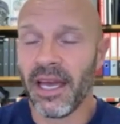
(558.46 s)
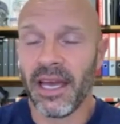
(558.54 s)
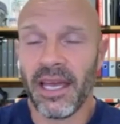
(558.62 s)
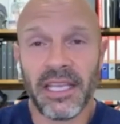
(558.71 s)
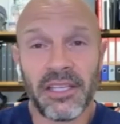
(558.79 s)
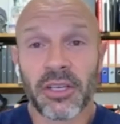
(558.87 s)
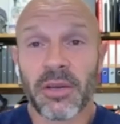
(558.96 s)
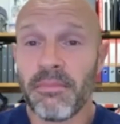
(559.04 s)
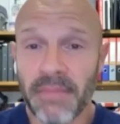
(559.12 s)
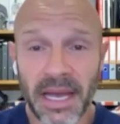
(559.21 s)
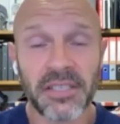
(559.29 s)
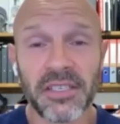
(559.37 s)
He took a
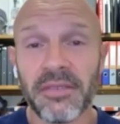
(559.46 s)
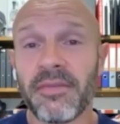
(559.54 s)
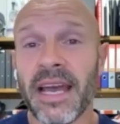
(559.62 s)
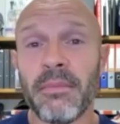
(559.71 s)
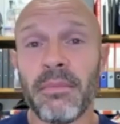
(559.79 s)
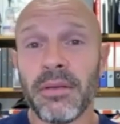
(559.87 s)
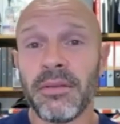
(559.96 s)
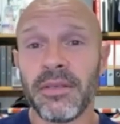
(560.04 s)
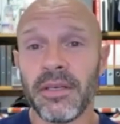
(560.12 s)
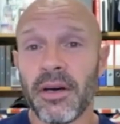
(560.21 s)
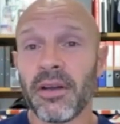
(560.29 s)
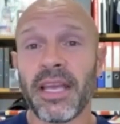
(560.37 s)
massive gamble
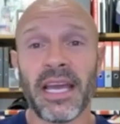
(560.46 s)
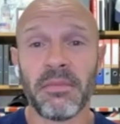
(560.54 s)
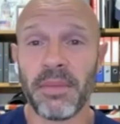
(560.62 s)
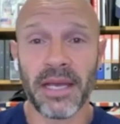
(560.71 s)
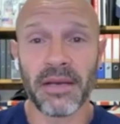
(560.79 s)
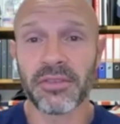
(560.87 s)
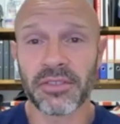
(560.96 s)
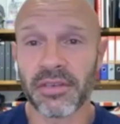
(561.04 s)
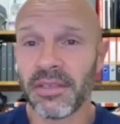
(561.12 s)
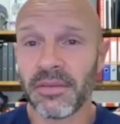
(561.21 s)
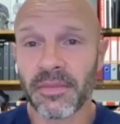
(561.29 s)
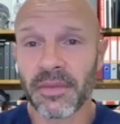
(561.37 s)
on getting Bielsa
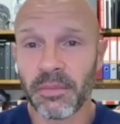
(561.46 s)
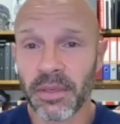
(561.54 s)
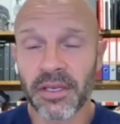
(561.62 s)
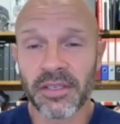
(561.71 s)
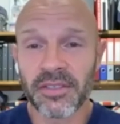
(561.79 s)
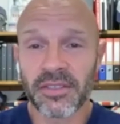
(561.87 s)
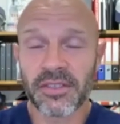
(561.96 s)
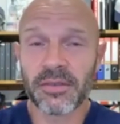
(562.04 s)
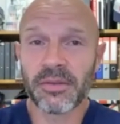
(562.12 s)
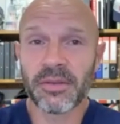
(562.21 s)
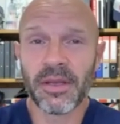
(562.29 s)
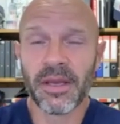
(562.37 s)
in, because
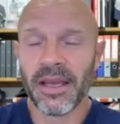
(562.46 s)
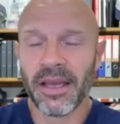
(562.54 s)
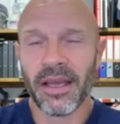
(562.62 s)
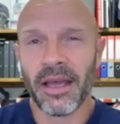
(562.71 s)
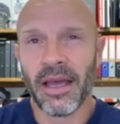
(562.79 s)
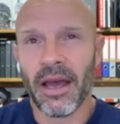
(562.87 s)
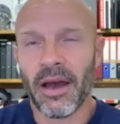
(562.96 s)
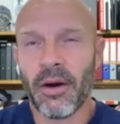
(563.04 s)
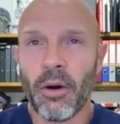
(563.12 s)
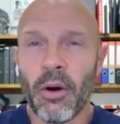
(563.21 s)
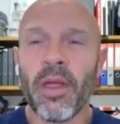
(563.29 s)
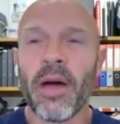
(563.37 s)

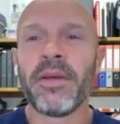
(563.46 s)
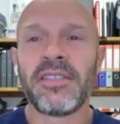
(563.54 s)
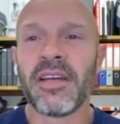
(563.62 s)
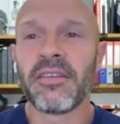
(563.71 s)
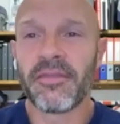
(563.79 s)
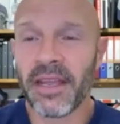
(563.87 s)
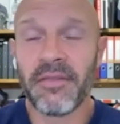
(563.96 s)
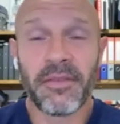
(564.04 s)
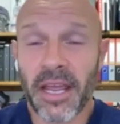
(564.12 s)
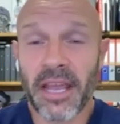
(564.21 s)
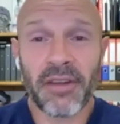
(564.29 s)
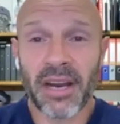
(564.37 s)
although he's done
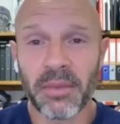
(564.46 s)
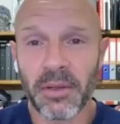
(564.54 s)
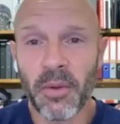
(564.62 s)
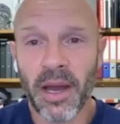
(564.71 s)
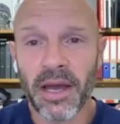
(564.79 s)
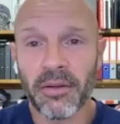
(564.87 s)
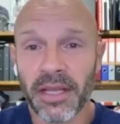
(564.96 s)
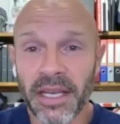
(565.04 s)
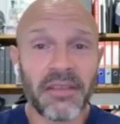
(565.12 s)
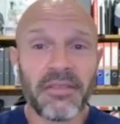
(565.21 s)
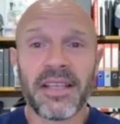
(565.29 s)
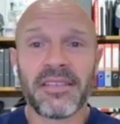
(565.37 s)
incredibly well and he had
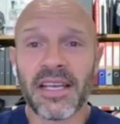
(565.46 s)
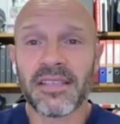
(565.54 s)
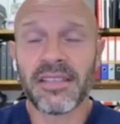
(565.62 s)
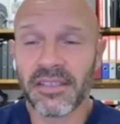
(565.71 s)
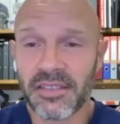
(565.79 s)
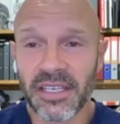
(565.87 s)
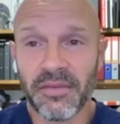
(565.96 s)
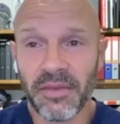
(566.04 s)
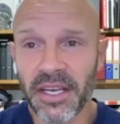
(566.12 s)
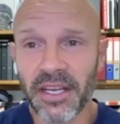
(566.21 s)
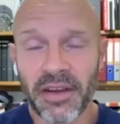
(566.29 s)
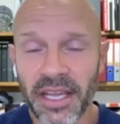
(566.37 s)
a fantastic CV
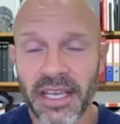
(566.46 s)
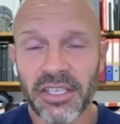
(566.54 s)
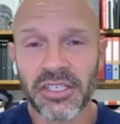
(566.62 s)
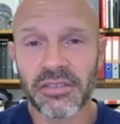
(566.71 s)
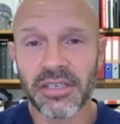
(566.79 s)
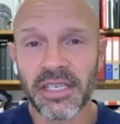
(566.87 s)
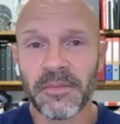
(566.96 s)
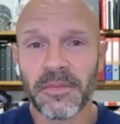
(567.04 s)
and a great history,